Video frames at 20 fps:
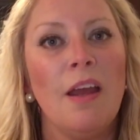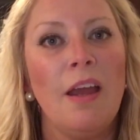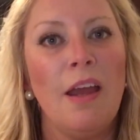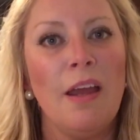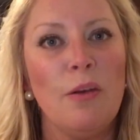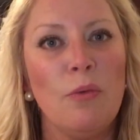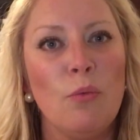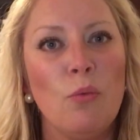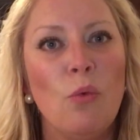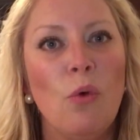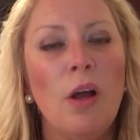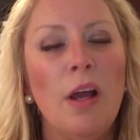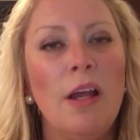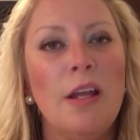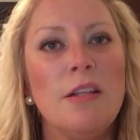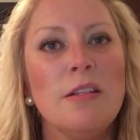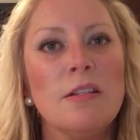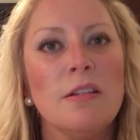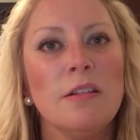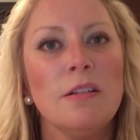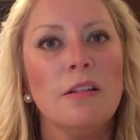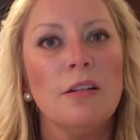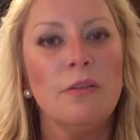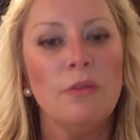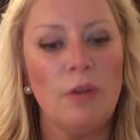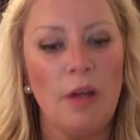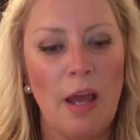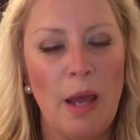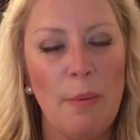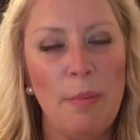And what
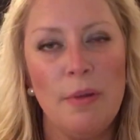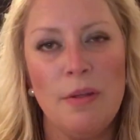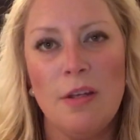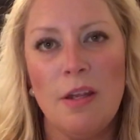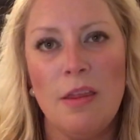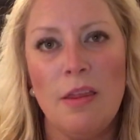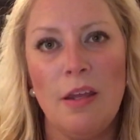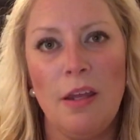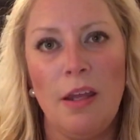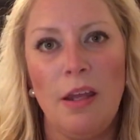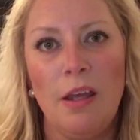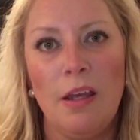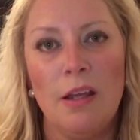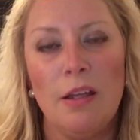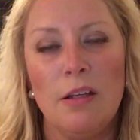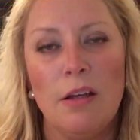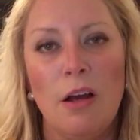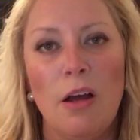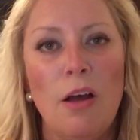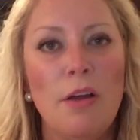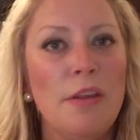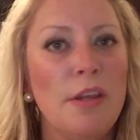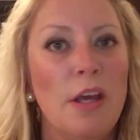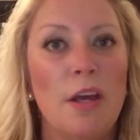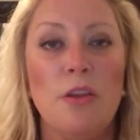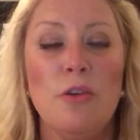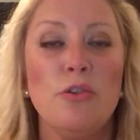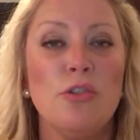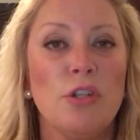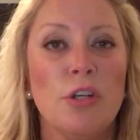happened at the end? All the
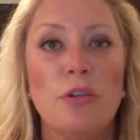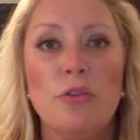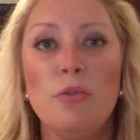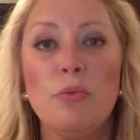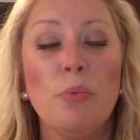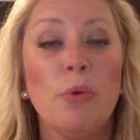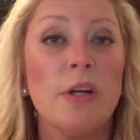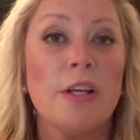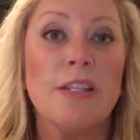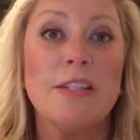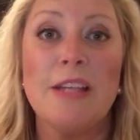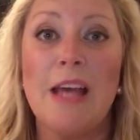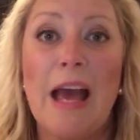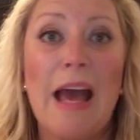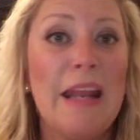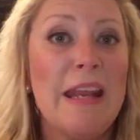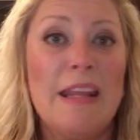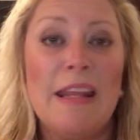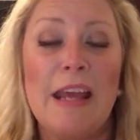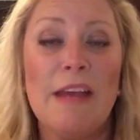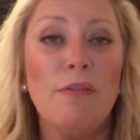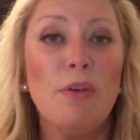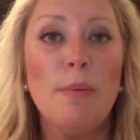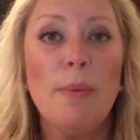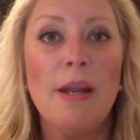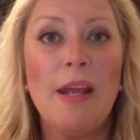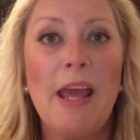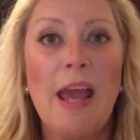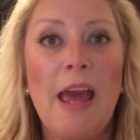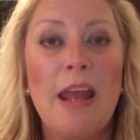other children were excited.
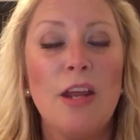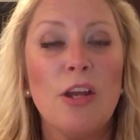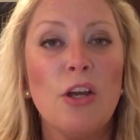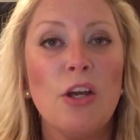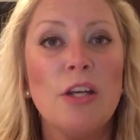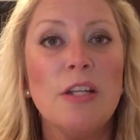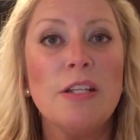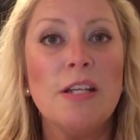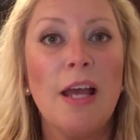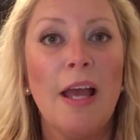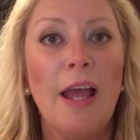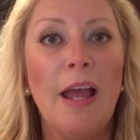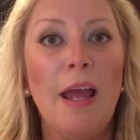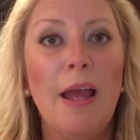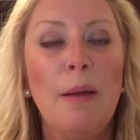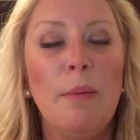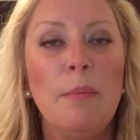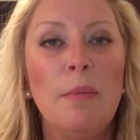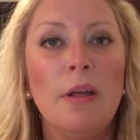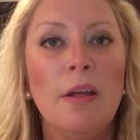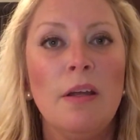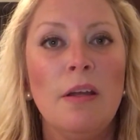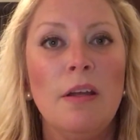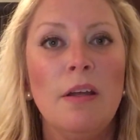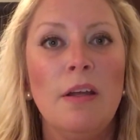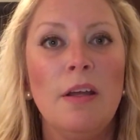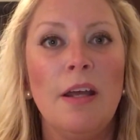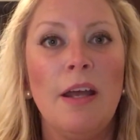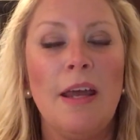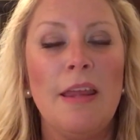Everybody had a good time
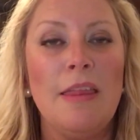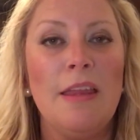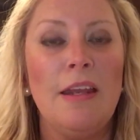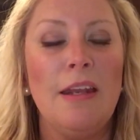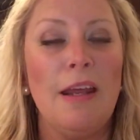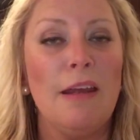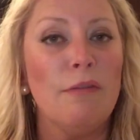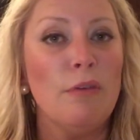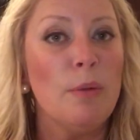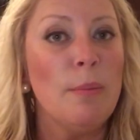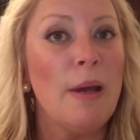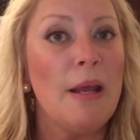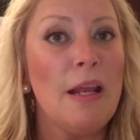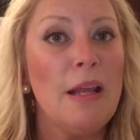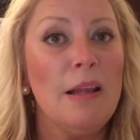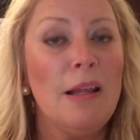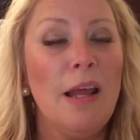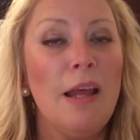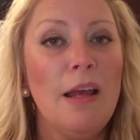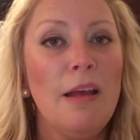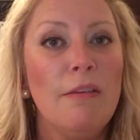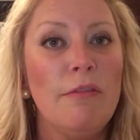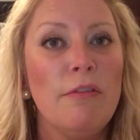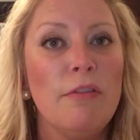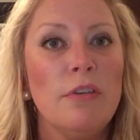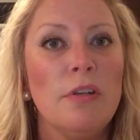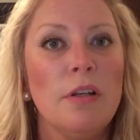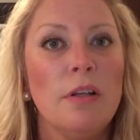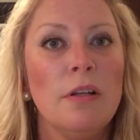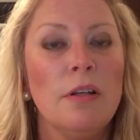and then everybody
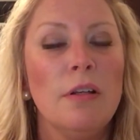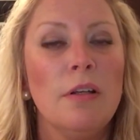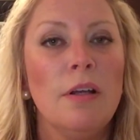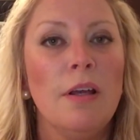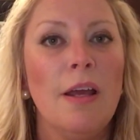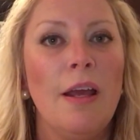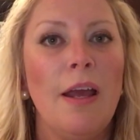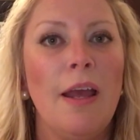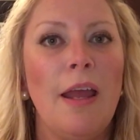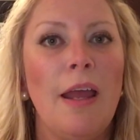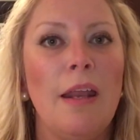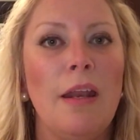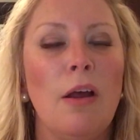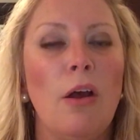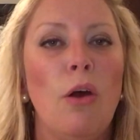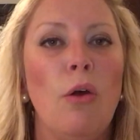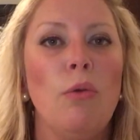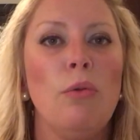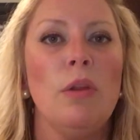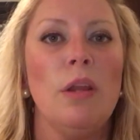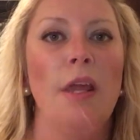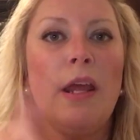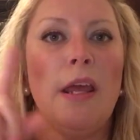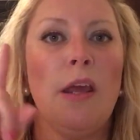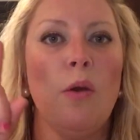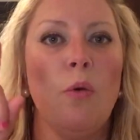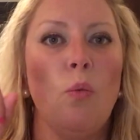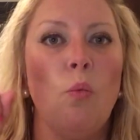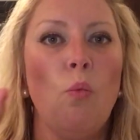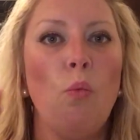left. And
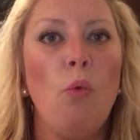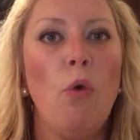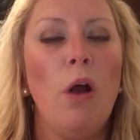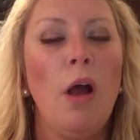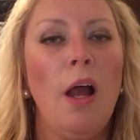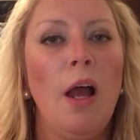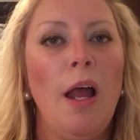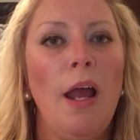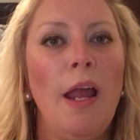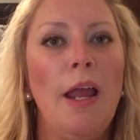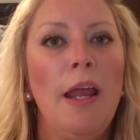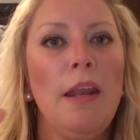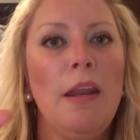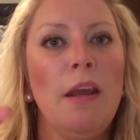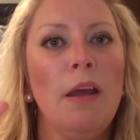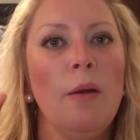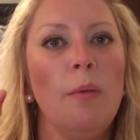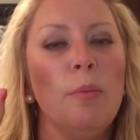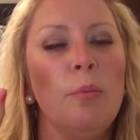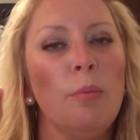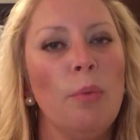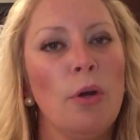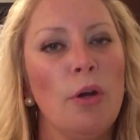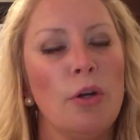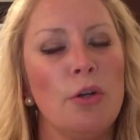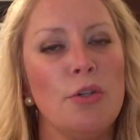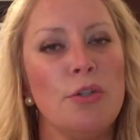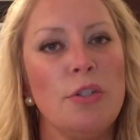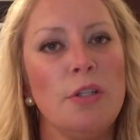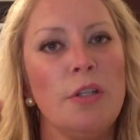only one
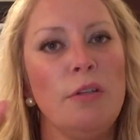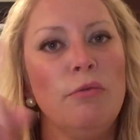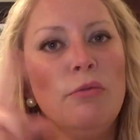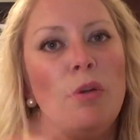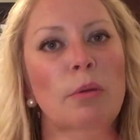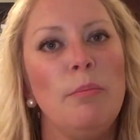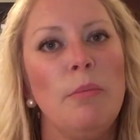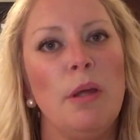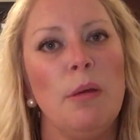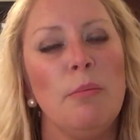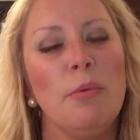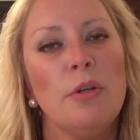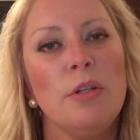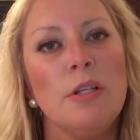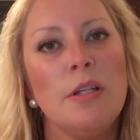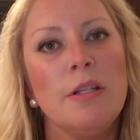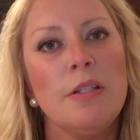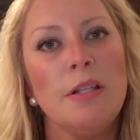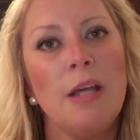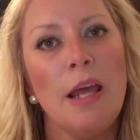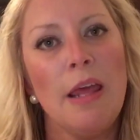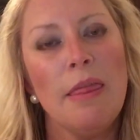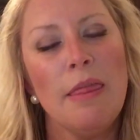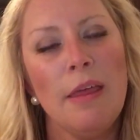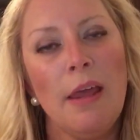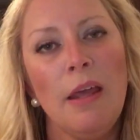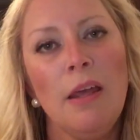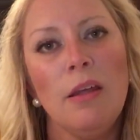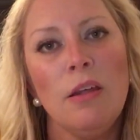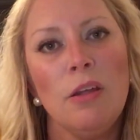person remembered to say
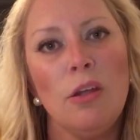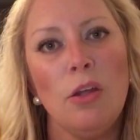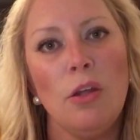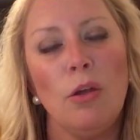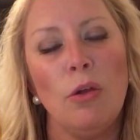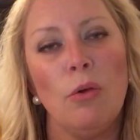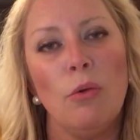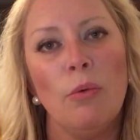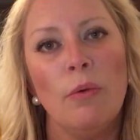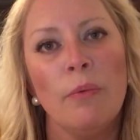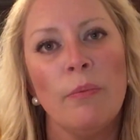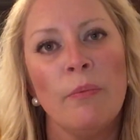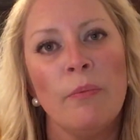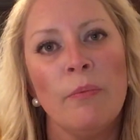thank you.